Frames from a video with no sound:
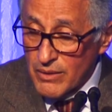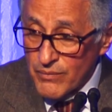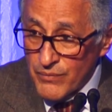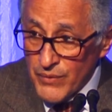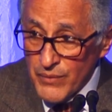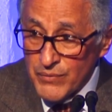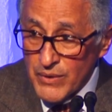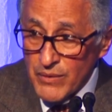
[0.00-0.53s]

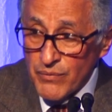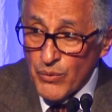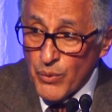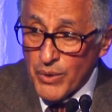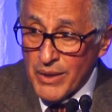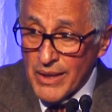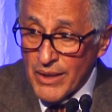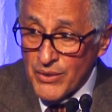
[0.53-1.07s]

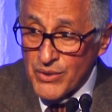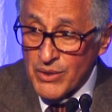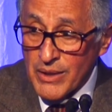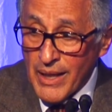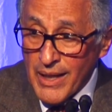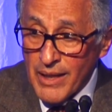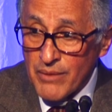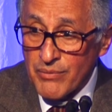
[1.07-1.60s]
54,000
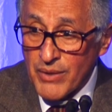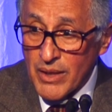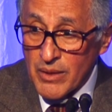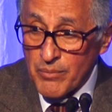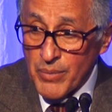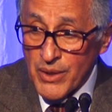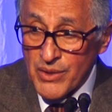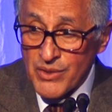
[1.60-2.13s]
Afghan
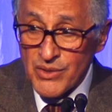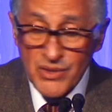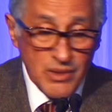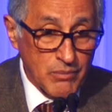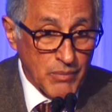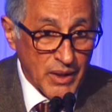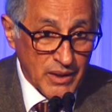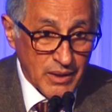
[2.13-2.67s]
patients a
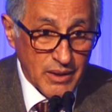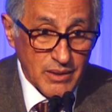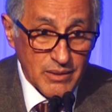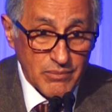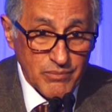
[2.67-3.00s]
month